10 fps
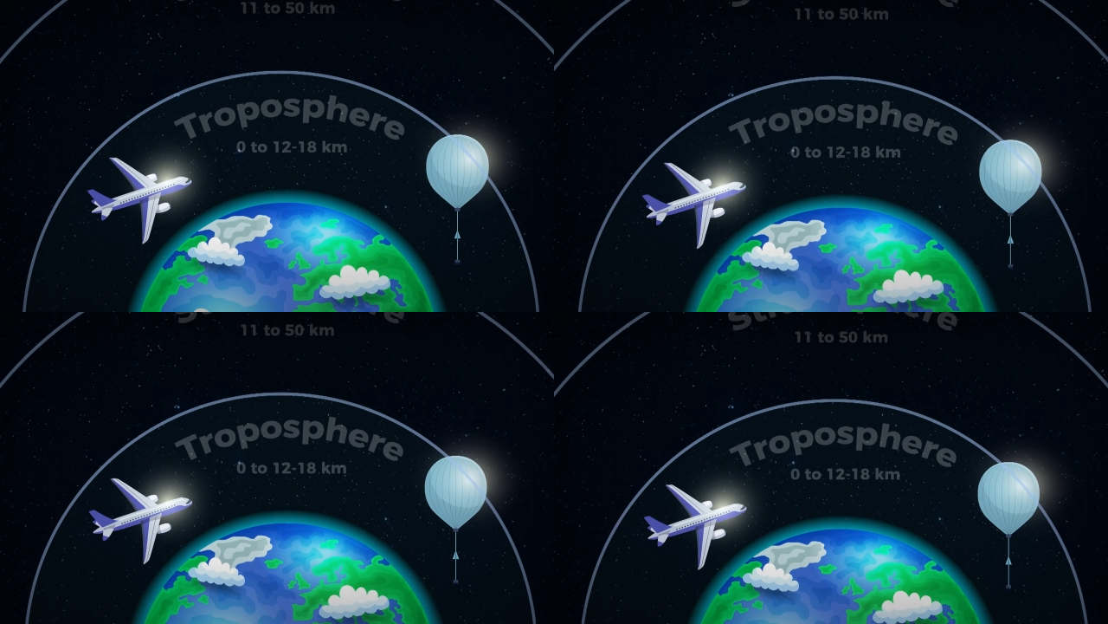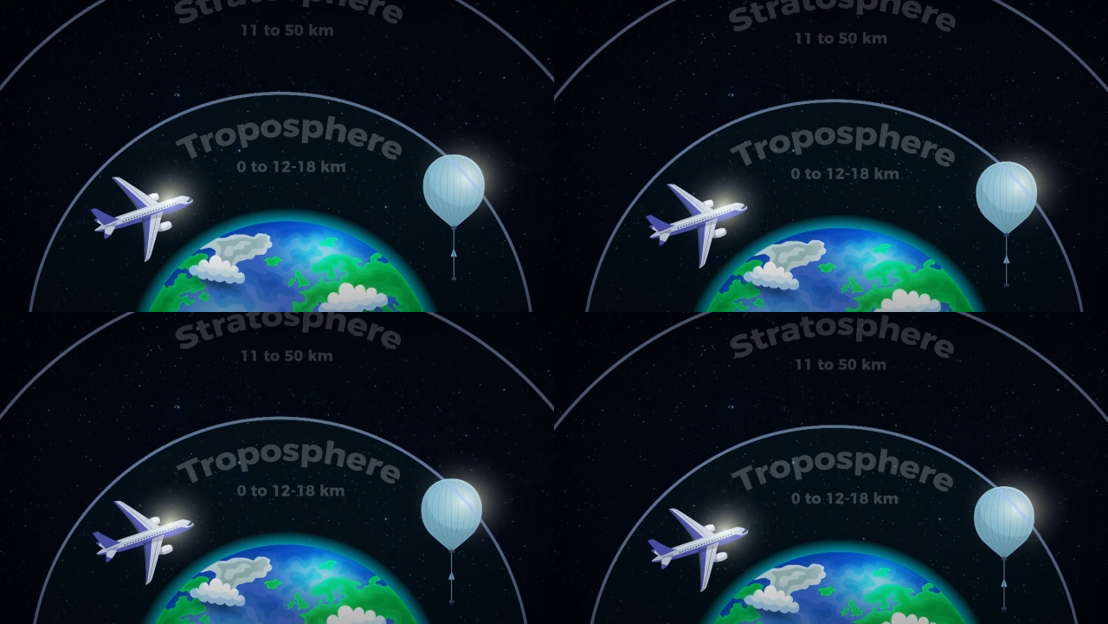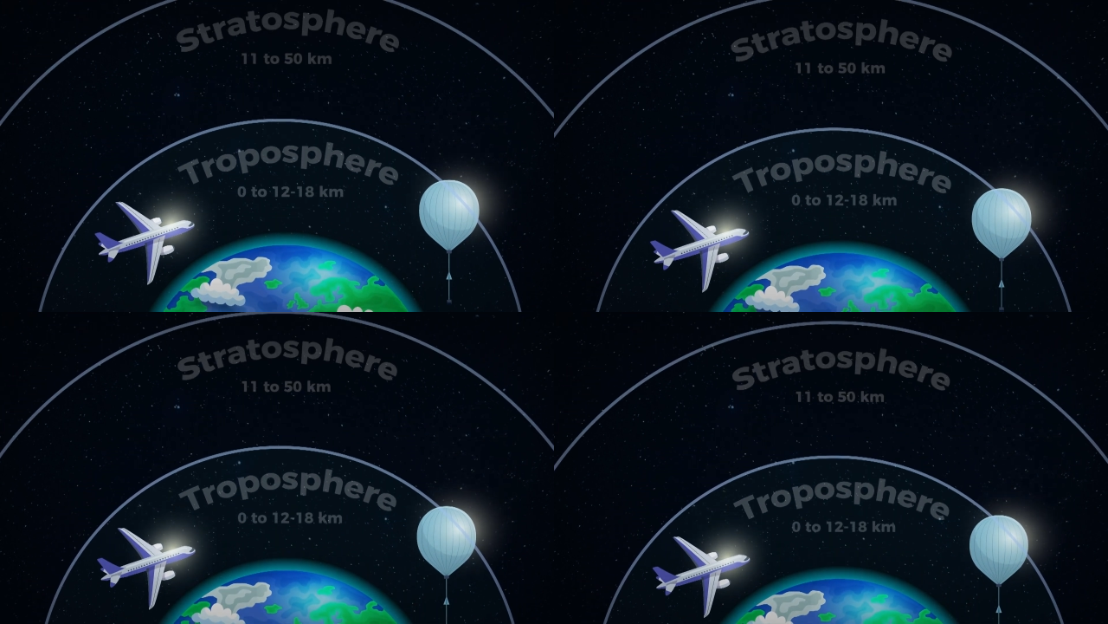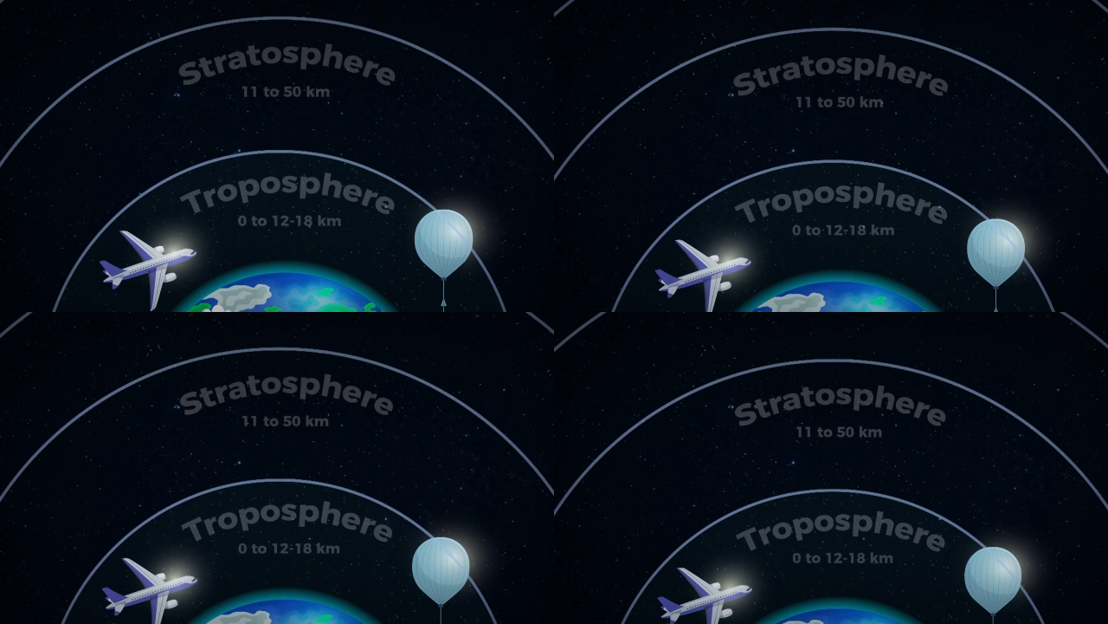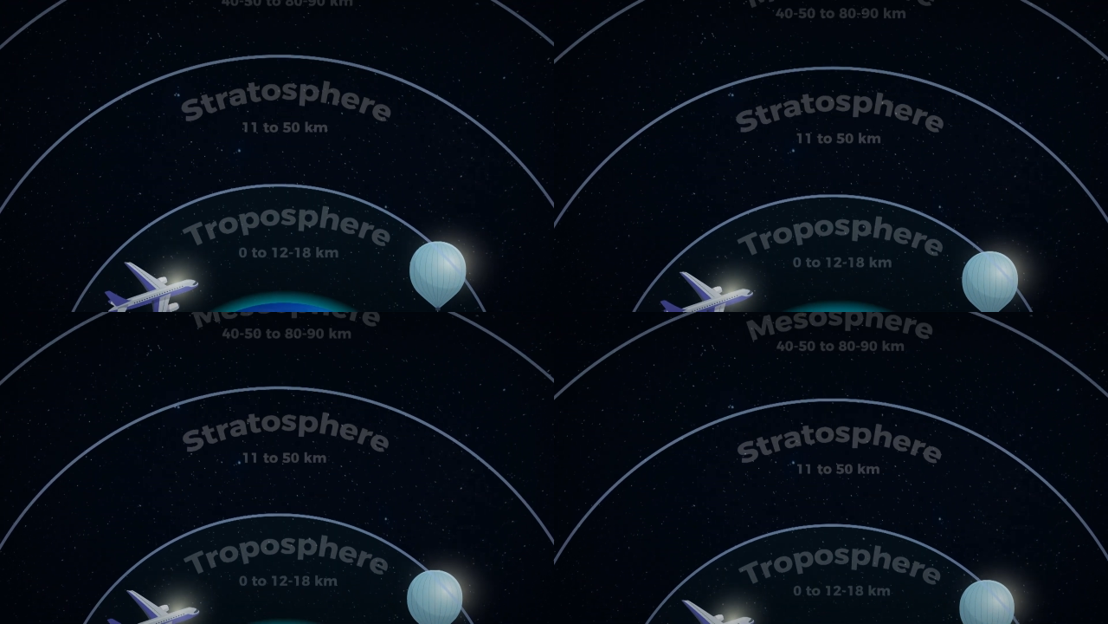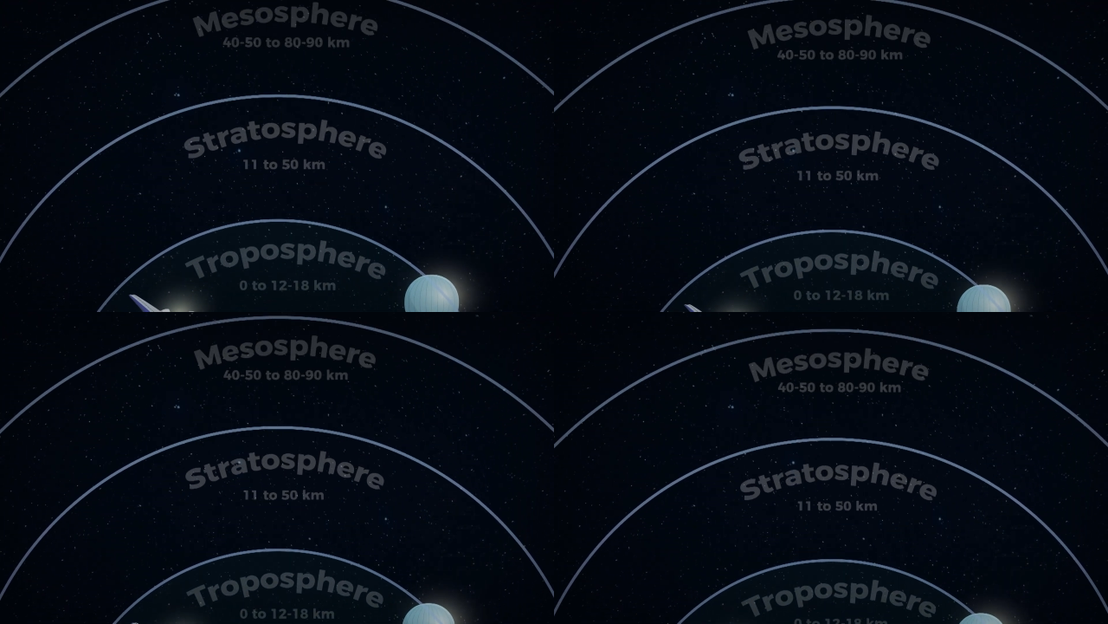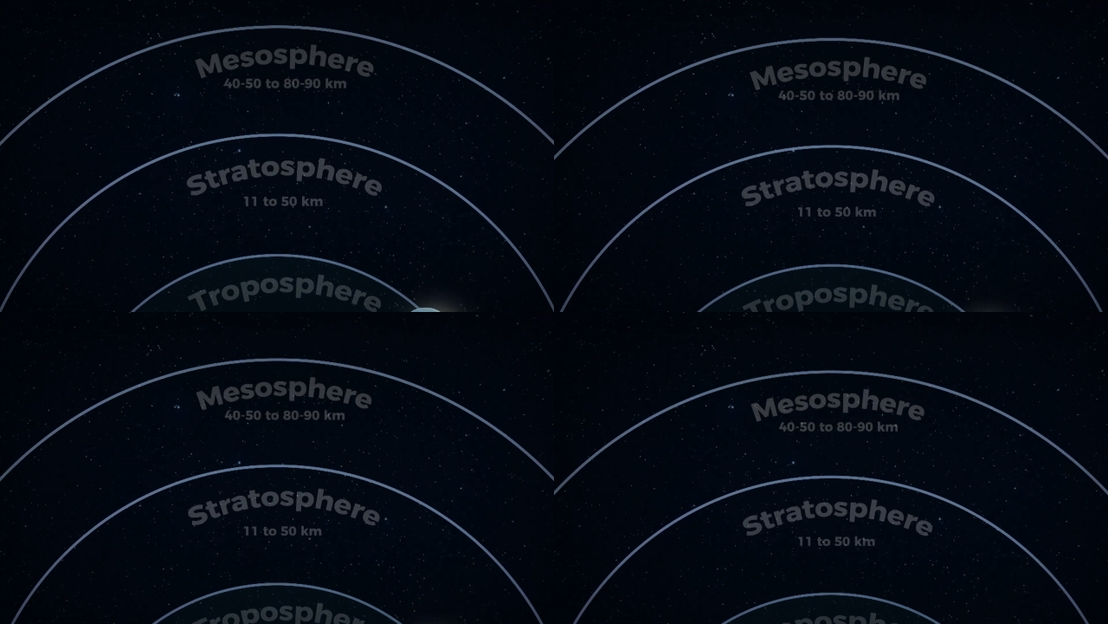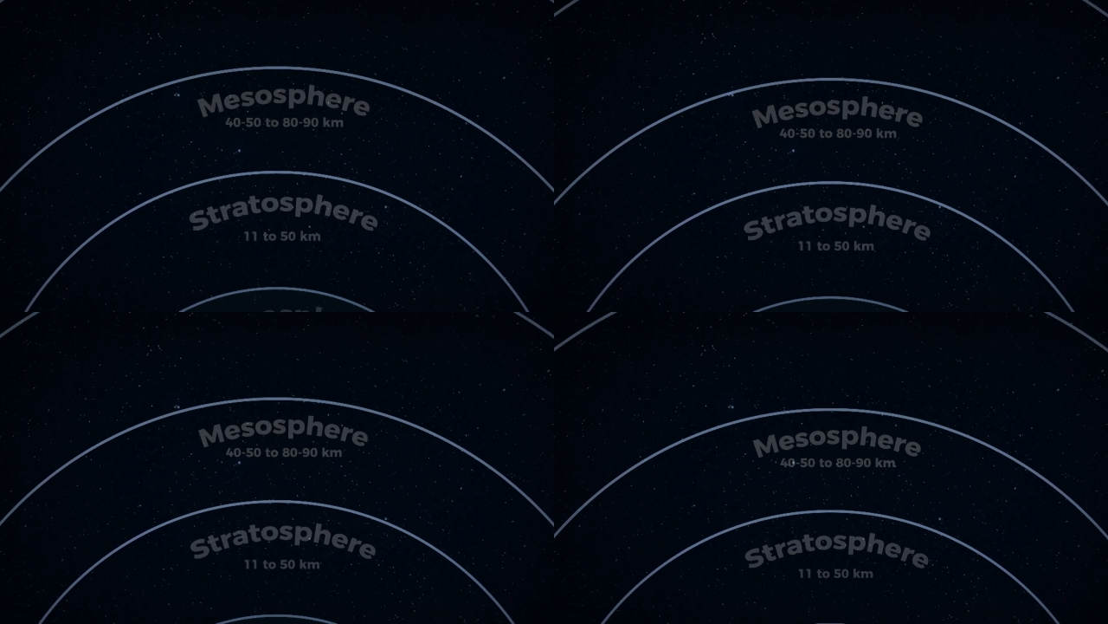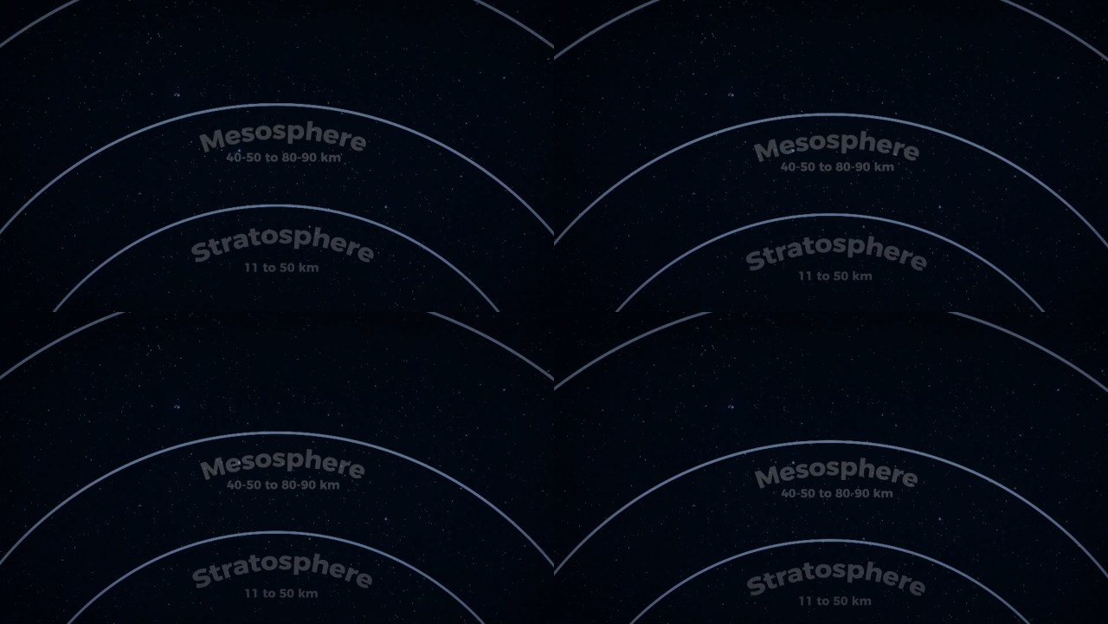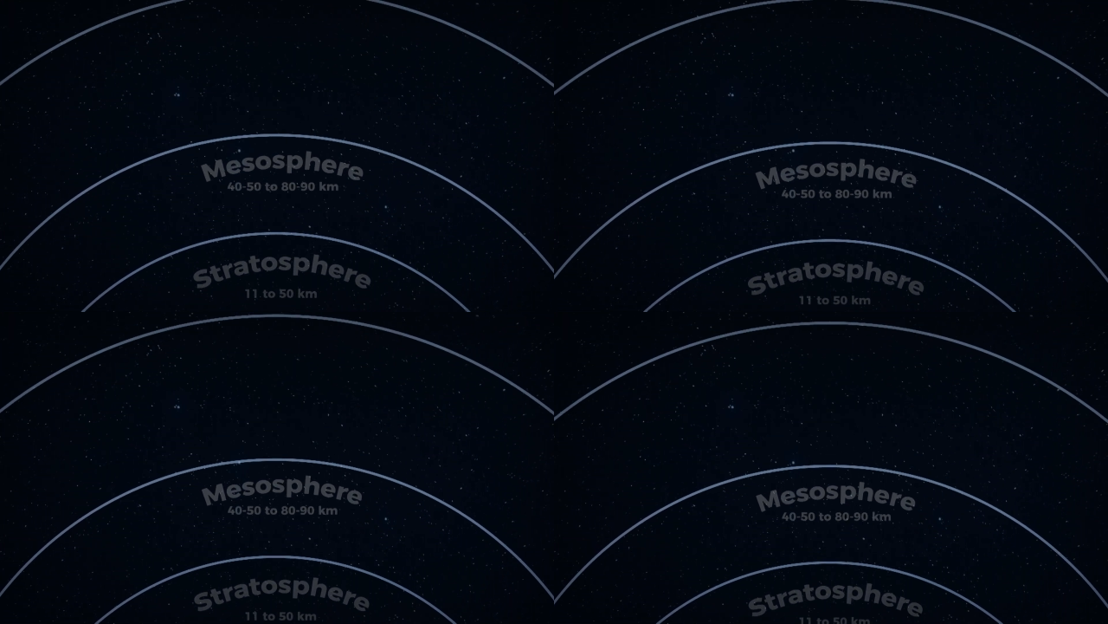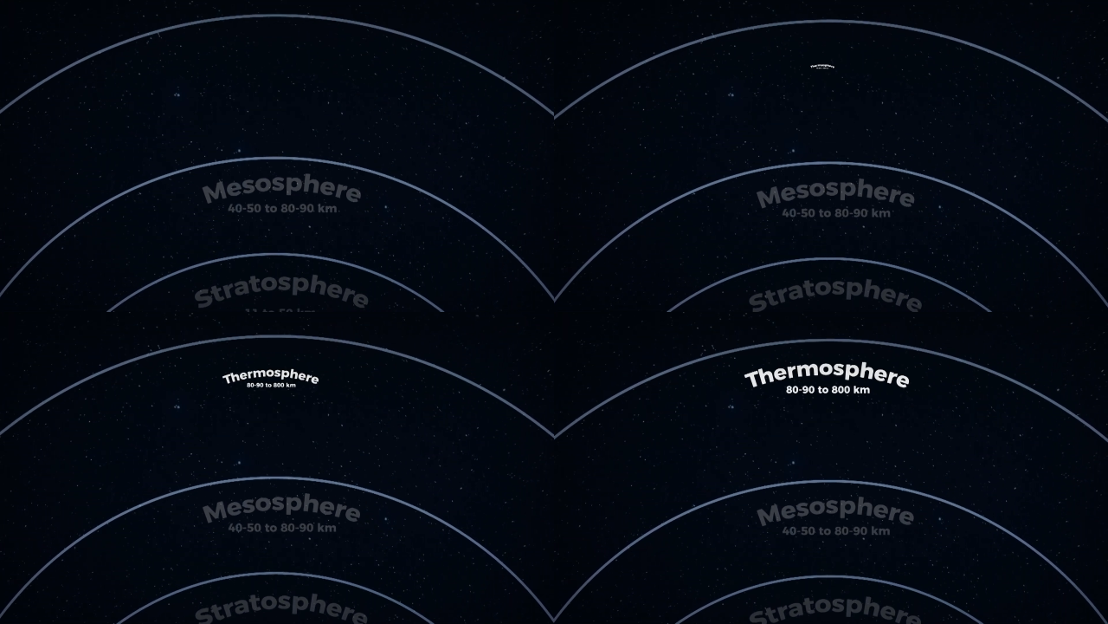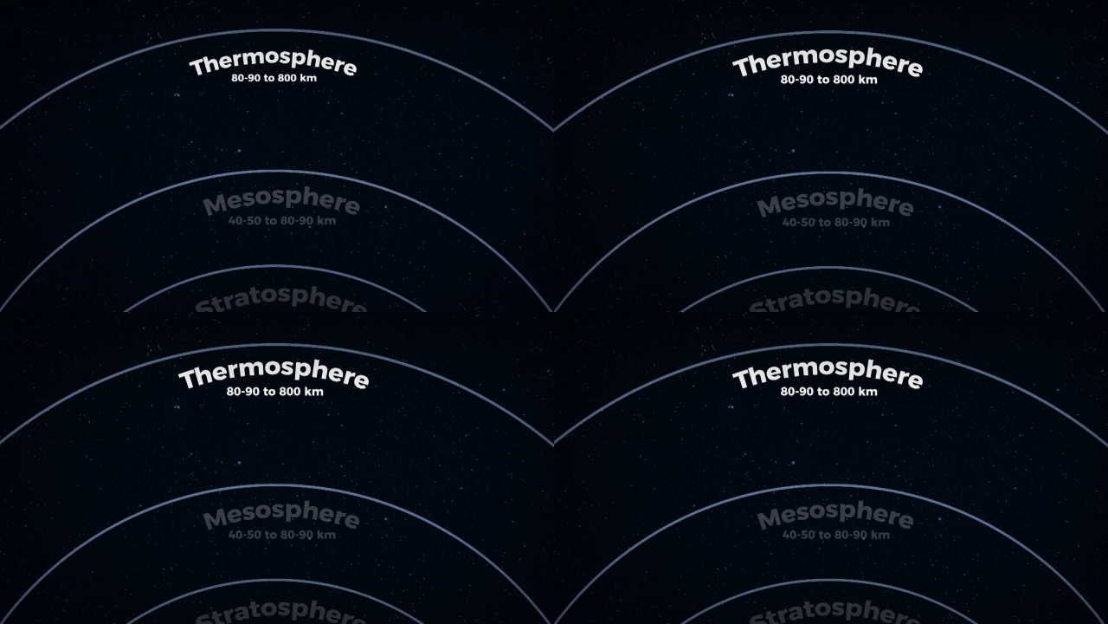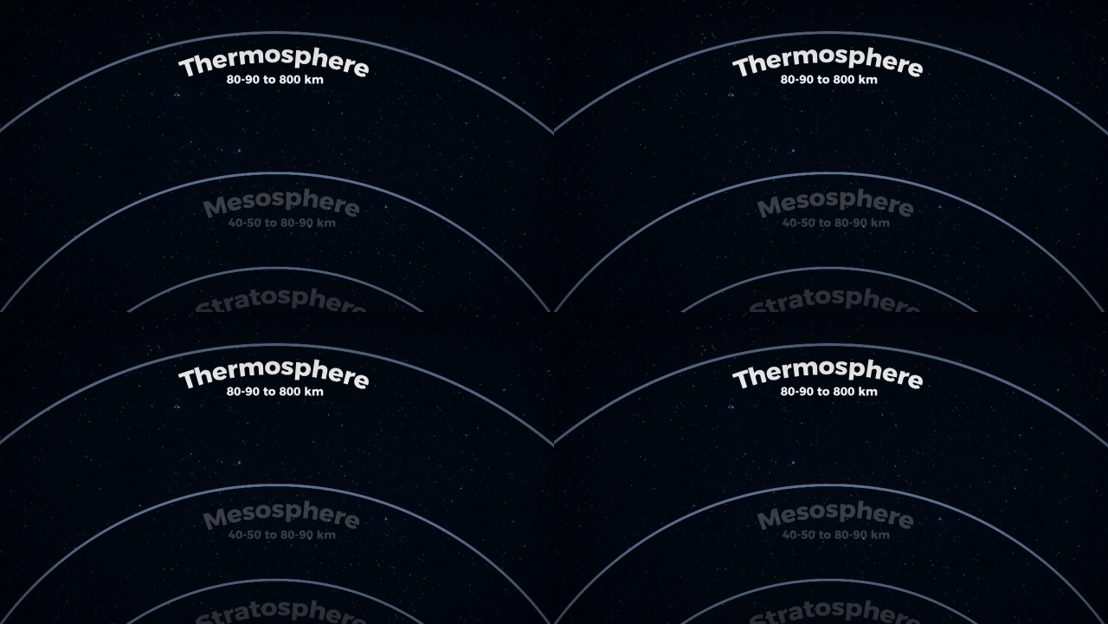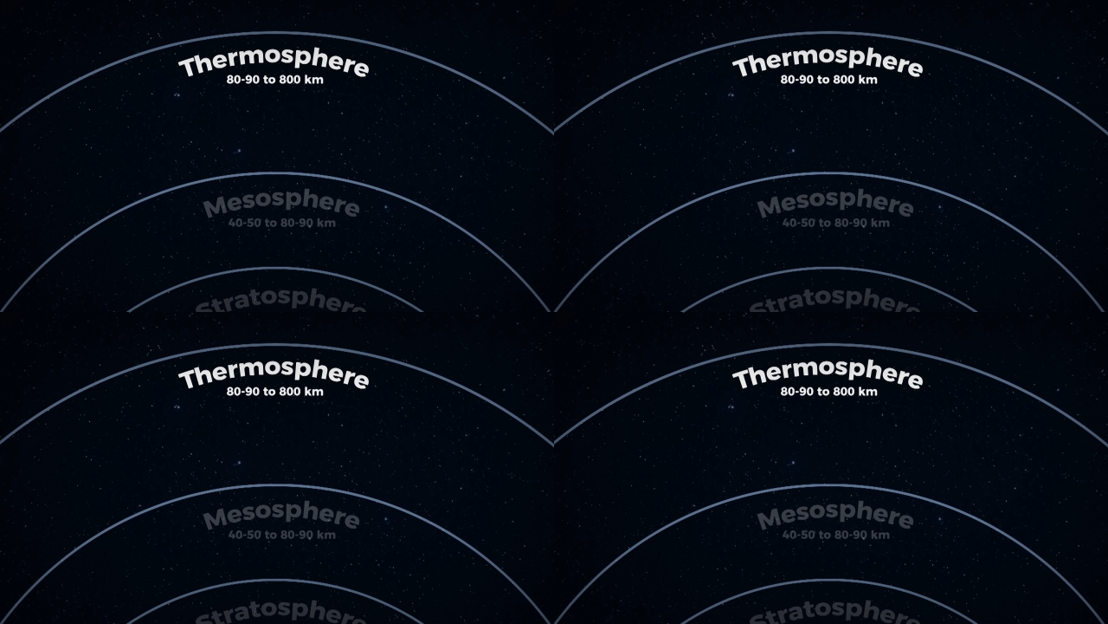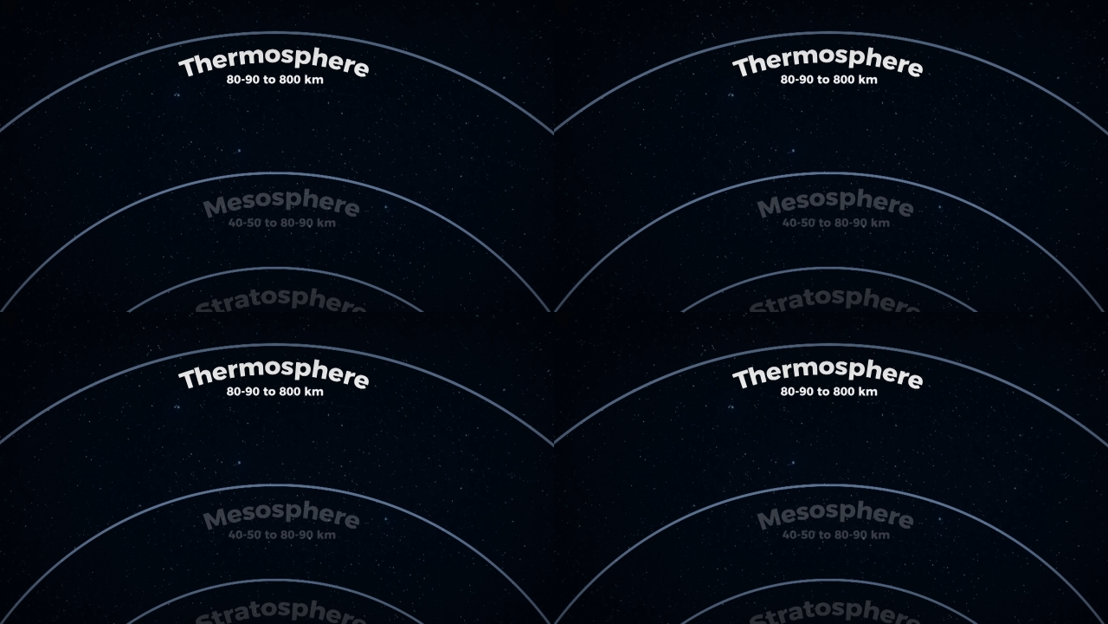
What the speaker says: Nobody's mouth can be seen.